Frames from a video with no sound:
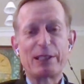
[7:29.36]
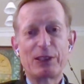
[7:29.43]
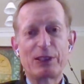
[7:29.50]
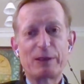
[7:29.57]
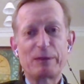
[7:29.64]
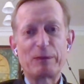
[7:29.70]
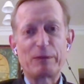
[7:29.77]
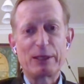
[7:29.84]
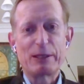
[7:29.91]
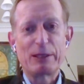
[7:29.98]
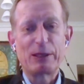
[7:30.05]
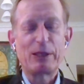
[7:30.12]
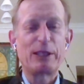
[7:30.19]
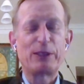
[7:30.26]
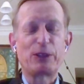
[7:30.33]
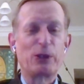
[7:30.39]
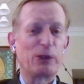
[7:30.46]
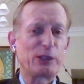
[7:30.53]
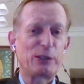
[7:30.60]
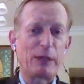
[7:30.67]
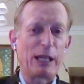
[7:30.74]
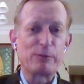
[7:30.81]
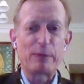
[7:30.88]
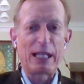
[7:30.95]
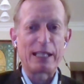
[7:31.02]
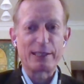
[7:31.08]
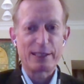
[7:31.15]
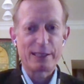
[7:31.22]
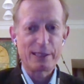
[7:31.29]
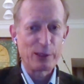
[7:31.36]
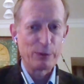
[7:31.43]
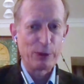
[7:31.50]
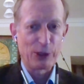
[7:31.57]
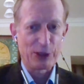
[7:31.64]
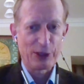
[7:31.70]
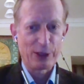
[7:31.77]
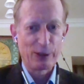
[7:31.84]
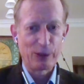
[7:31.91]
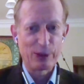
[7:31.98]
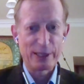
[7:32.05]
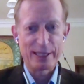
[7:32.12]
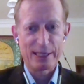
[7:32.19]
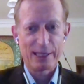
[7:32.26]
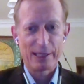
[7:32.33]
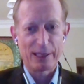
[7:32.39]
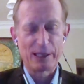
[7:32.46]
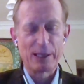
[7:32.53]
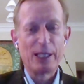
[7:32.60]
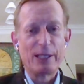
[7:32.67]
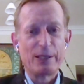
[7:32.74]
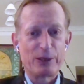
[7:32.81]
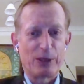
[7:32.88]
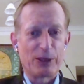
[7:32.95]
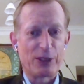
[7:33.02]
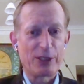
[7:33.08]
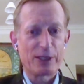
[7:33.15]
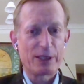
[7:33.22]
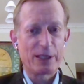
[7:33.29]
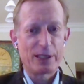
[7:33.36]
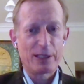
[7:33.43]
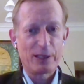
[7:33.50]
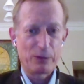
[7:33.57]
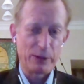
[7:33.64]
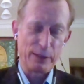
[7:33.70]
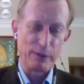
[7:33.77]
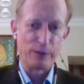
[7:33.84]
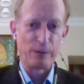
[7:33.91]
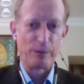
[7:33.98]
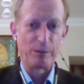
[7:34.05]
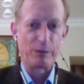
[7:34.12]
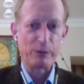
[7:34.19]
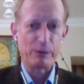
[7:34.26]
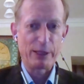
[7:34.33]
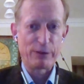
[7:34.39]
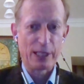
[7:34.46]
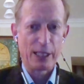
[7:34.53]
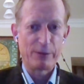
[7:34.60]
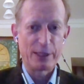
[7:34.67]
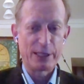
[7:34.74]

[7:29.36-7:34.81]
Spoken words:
because it talked about balancing the books and all these other nonsenses that we've